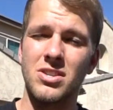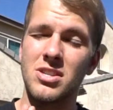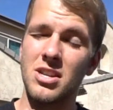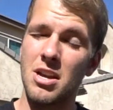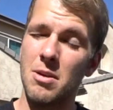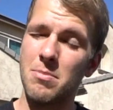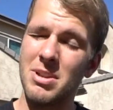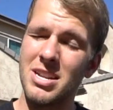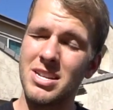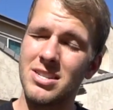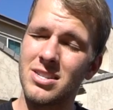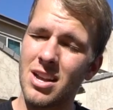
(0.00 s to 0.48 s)

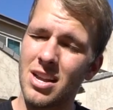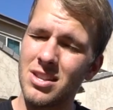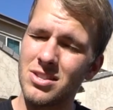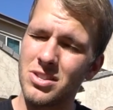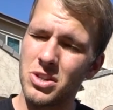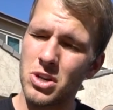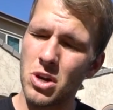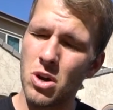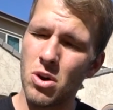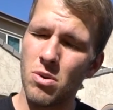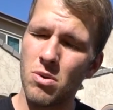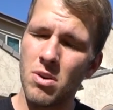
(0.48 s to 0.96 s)
Some Nissans
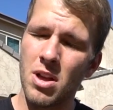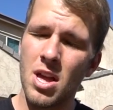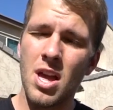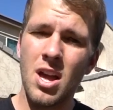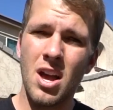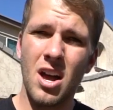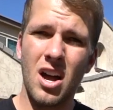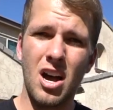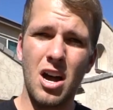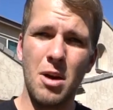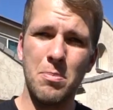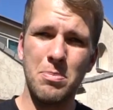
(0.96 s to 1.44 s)
don't.
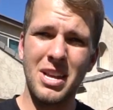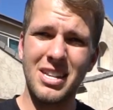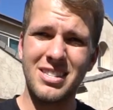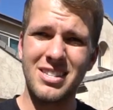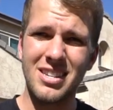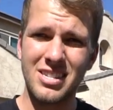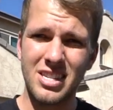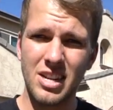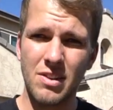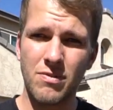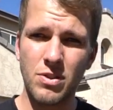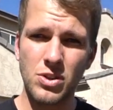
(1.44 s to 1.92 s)
That's a
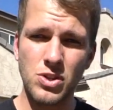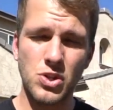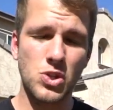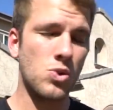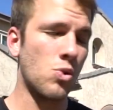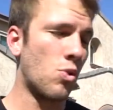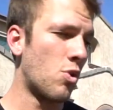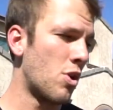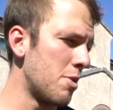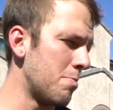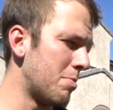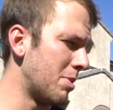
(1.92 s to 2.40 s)
different
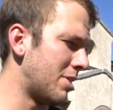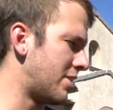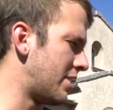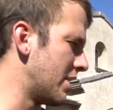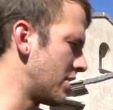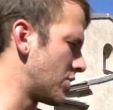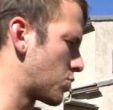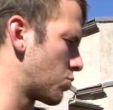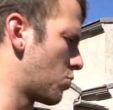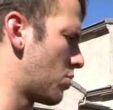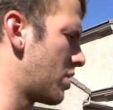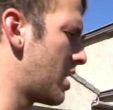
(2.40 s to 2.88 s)
story, but
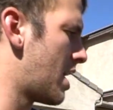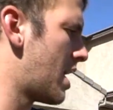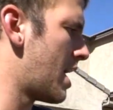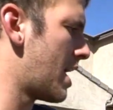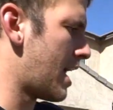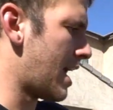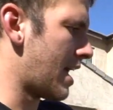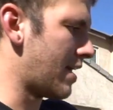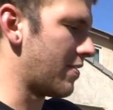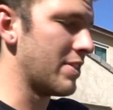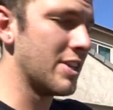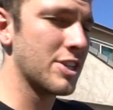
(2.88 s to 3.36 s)
this one
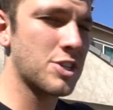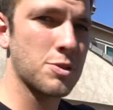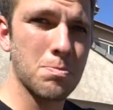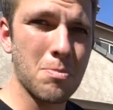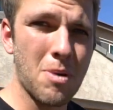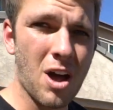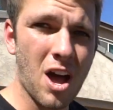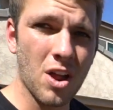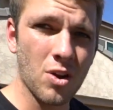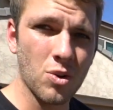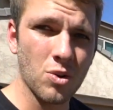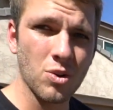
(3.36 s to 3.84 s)
and this
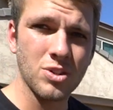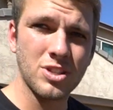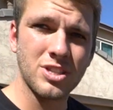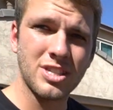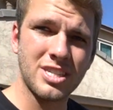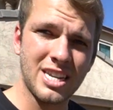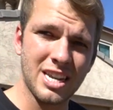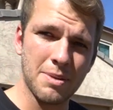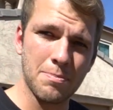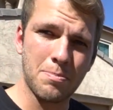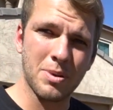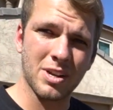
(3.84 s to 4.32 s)
model
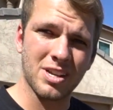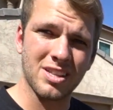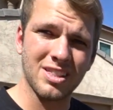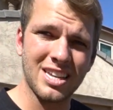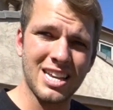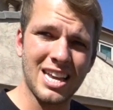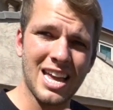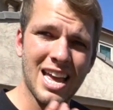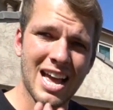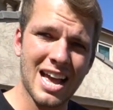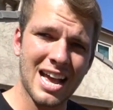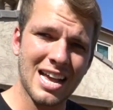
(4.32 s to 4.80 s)

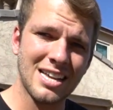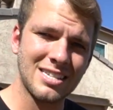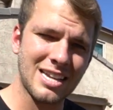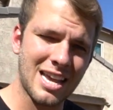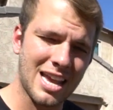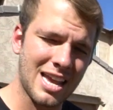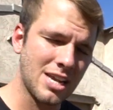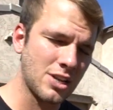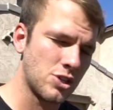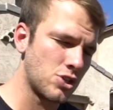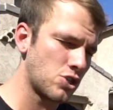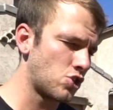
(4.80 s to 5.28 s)
typically has
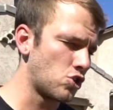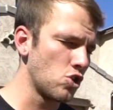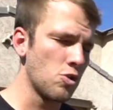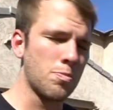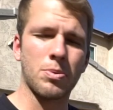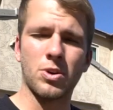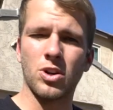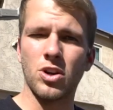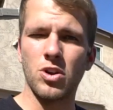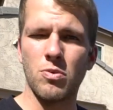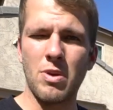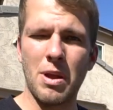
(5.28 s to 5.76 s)
a
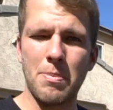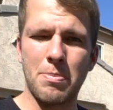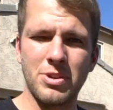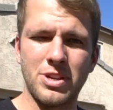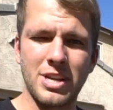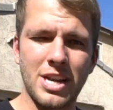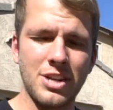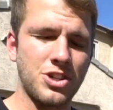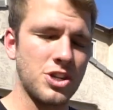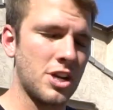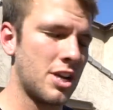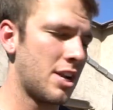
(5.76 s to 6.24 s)
super good
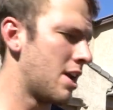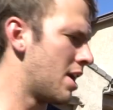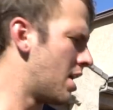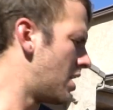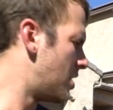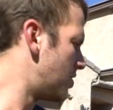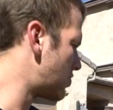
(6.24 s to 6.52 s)
reputation.